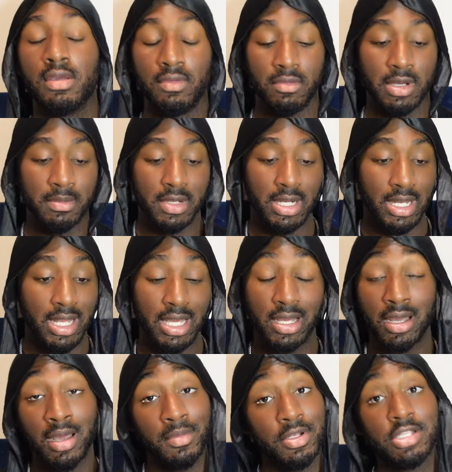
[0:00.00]
remember to like,
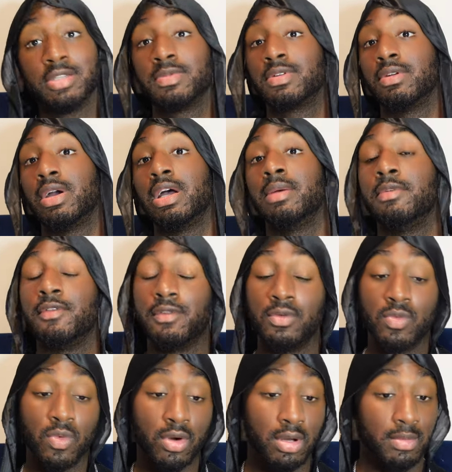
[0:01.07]
comment, subscribe. If
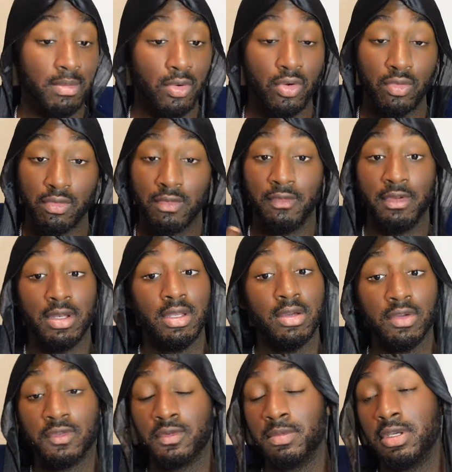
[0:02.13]
you want more
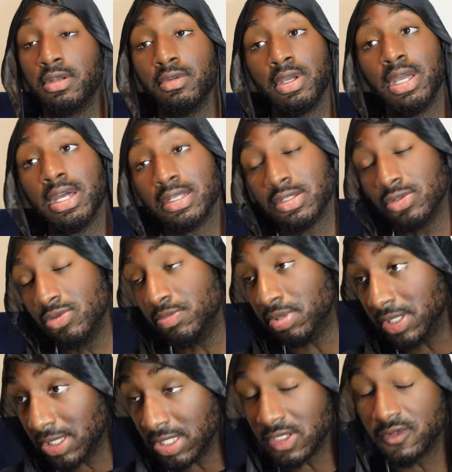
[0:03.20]
videos for me to react to,
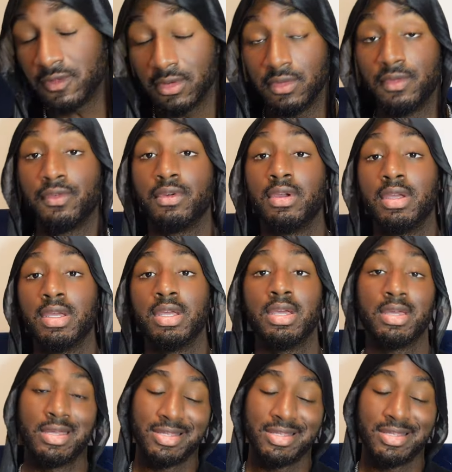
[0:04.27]
please feel free